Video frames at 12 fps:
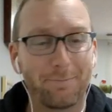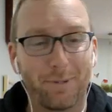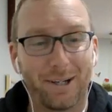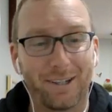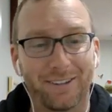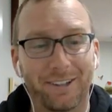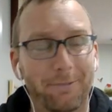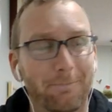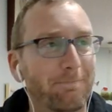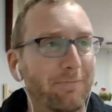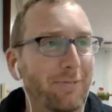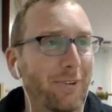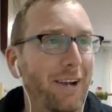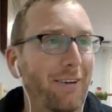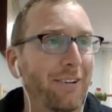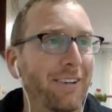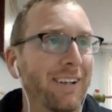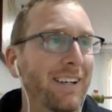buckle up for that
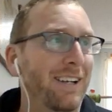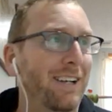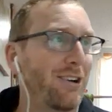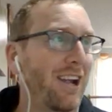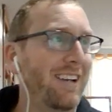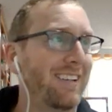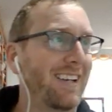one. Creighton,